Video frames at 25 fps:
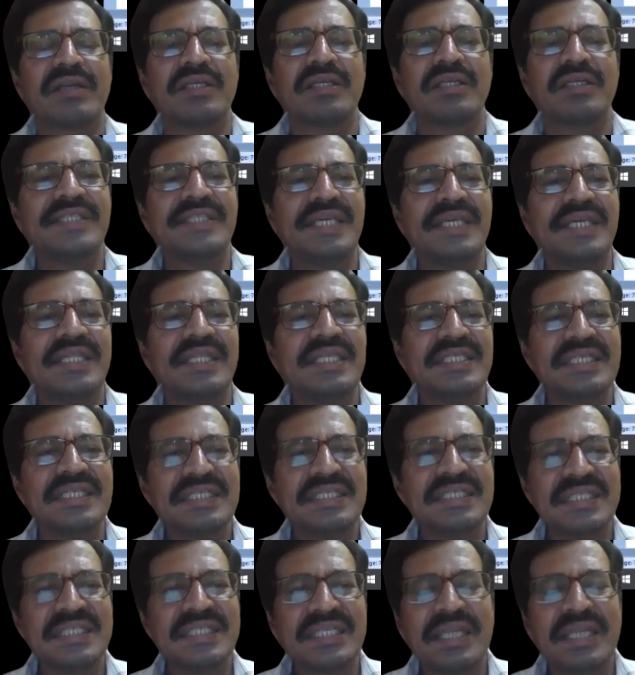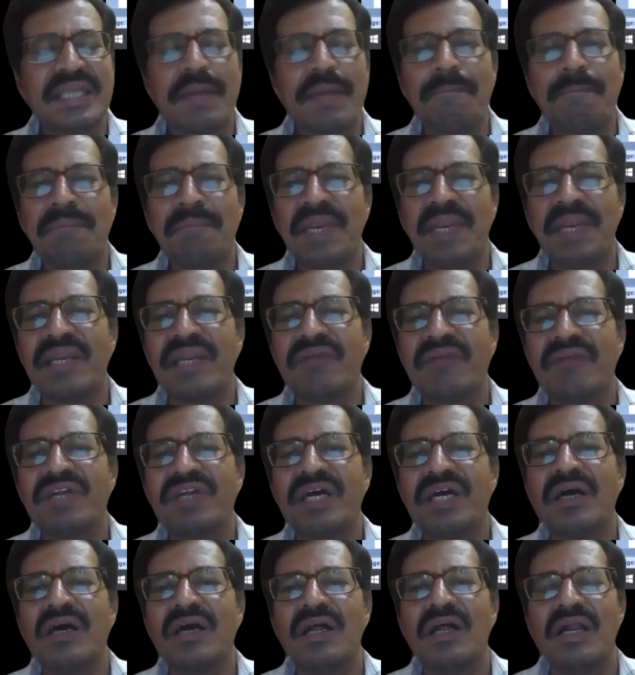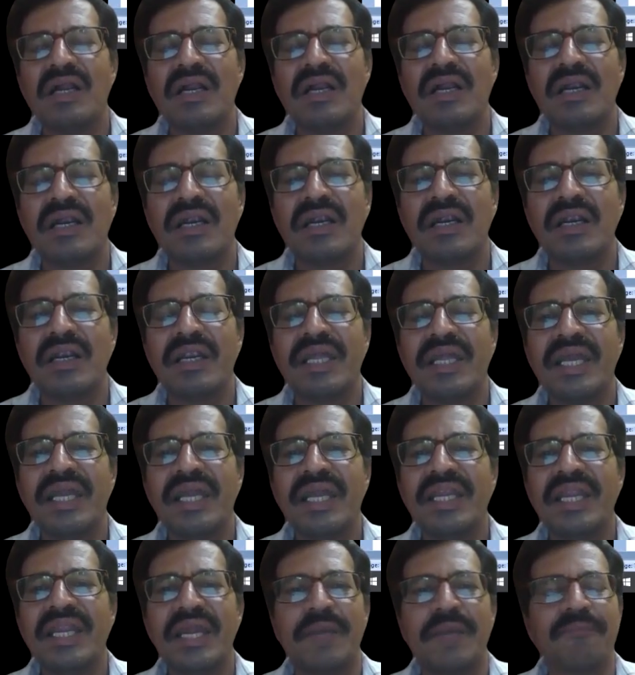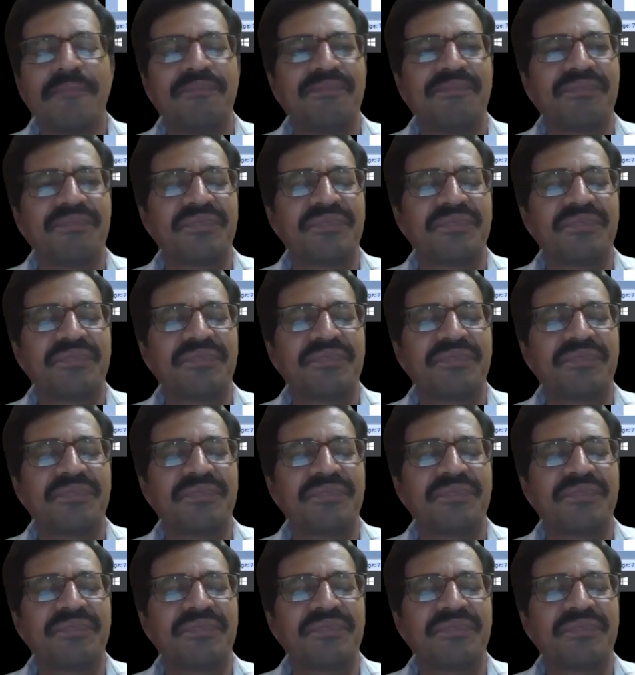See, this is the template of the DNA,